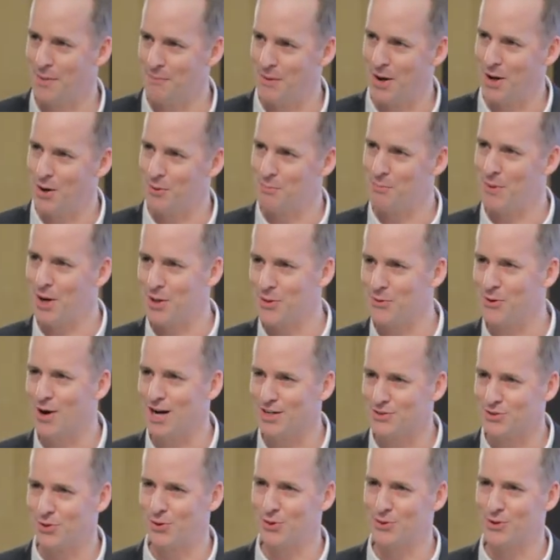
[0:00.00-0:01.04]
My own mother, I
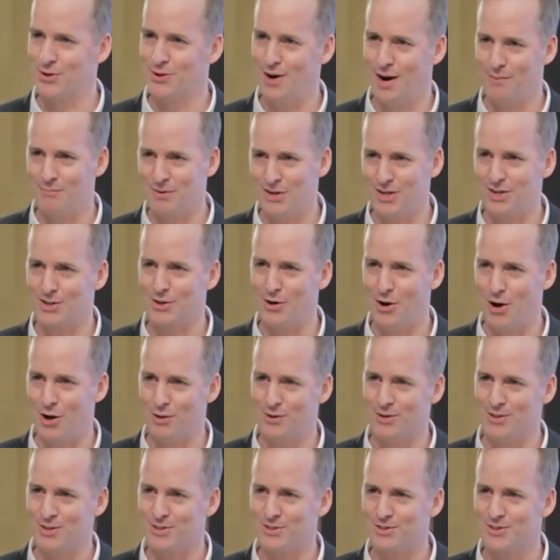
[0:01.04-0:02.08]
told her I'm going to call
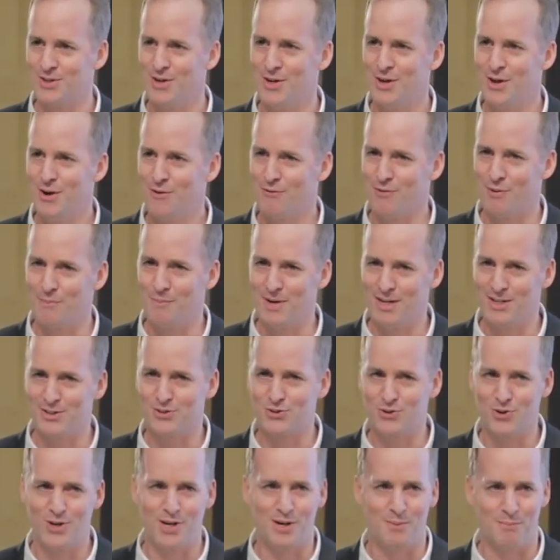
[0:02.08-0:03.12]
this from
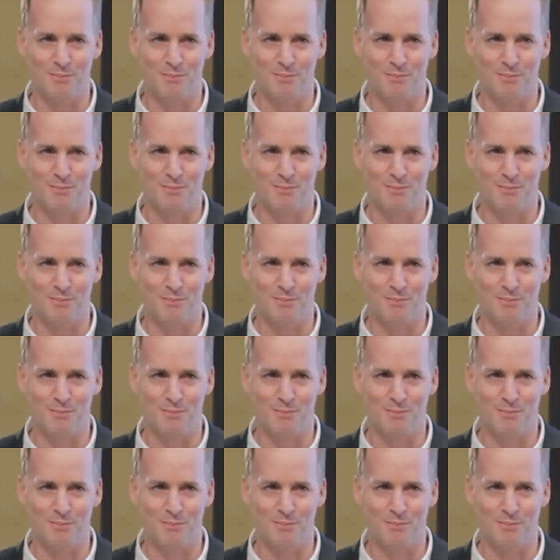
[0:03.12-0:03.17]
ministry to